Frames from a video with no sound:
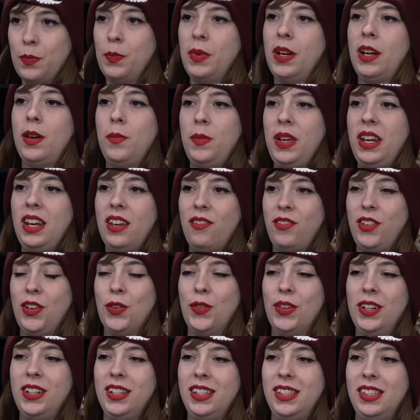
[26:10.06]
But I mean, if you
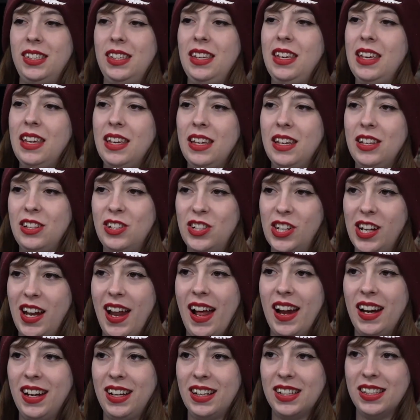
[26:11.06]
want to see
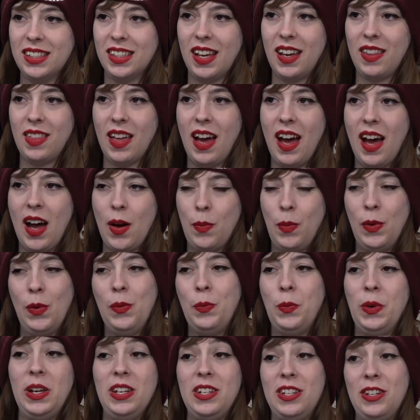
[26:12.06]
shenanigans like that
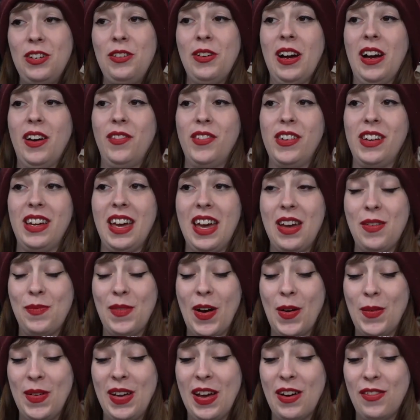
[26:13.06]
happen, we do have a game
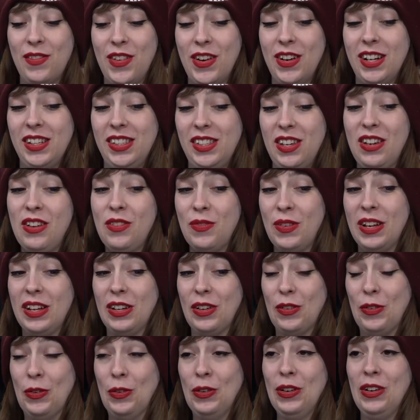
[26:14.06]
coming out very soon
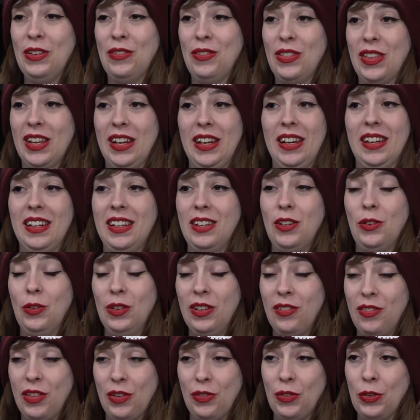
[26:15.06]
with all of
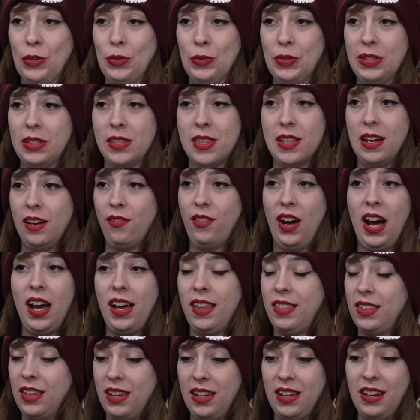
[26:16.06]
the rules, the
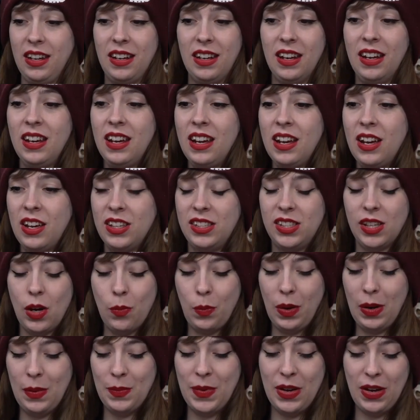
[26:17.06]
Leviathan
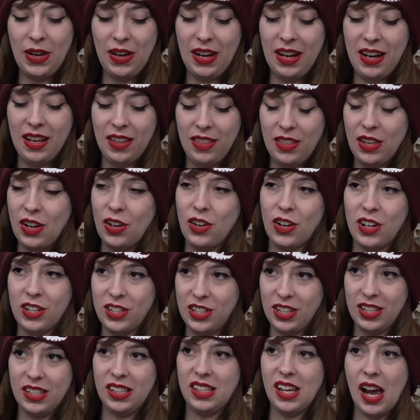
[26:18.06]
supplement, the
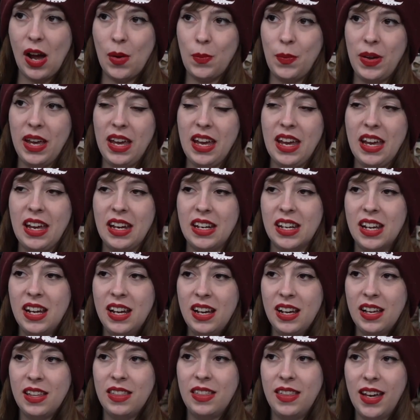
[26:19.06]
Crusher Stampede.
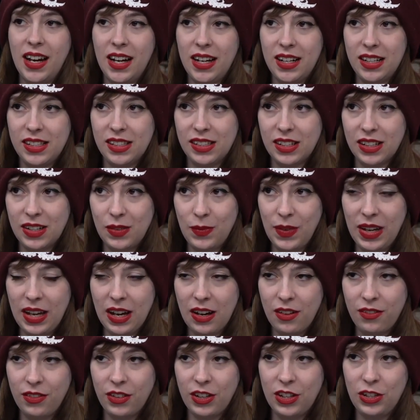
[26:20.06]
That is going to be
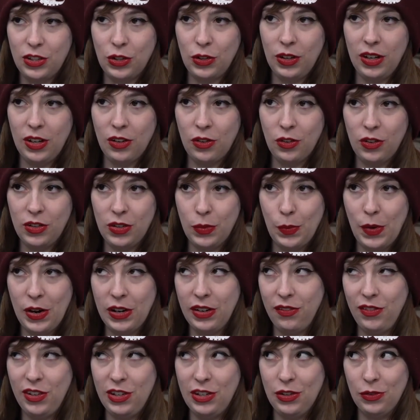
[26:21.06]
out very shortly on
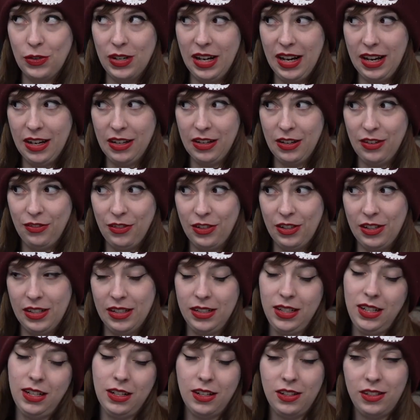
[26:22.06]
demand if you do want to head over
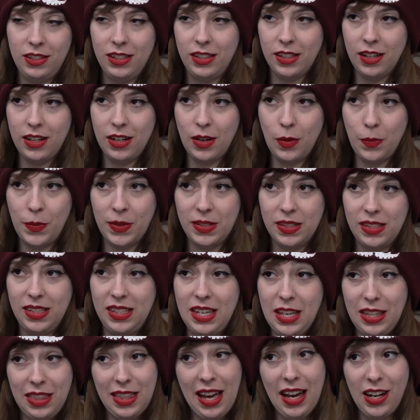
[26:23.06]
and, you know, sign up and
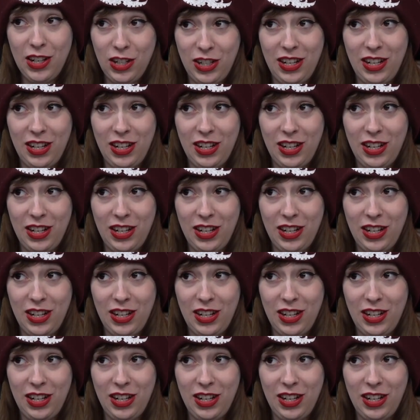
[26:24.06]
see that